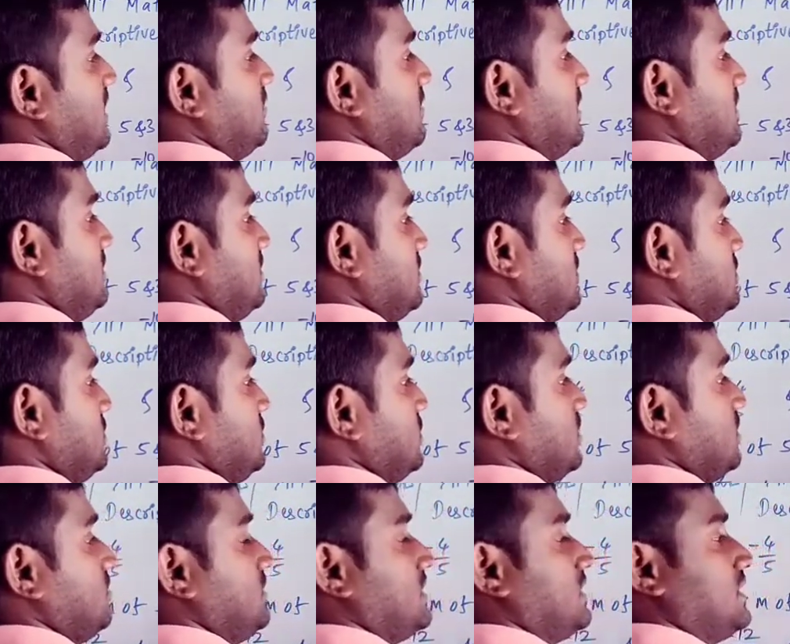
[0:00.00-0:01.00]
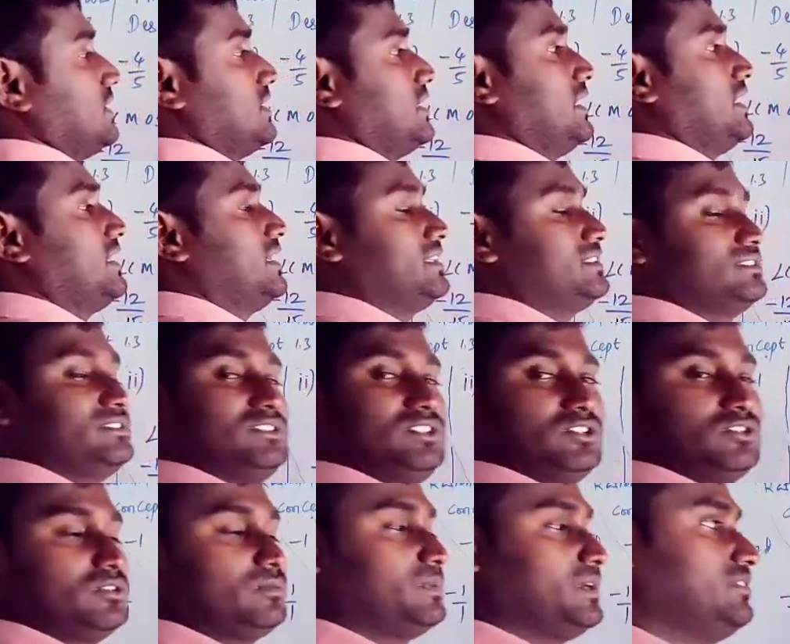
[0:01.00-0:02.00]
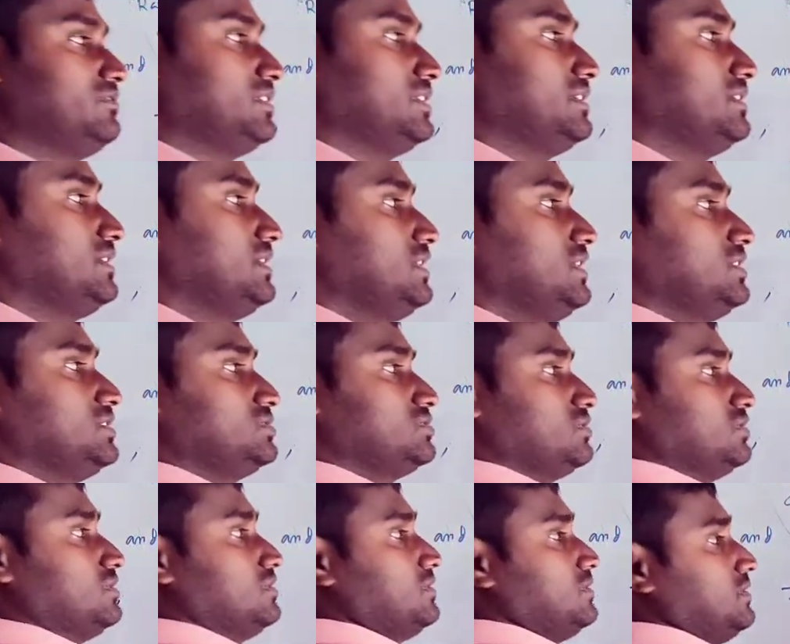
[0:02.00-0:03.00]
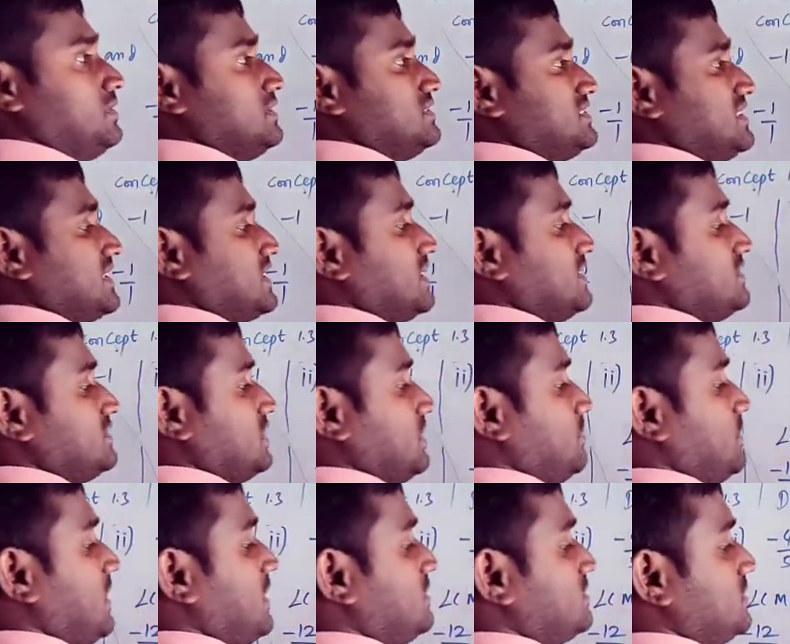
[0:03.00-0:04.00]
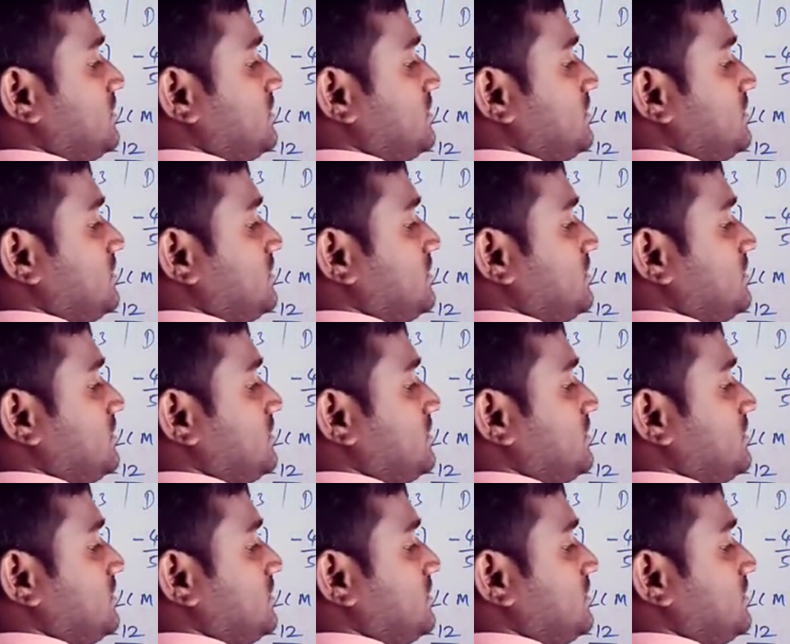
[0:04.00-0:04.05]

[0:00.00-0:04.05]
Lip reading: 1, 0 we can write as 0 by 1. So second step also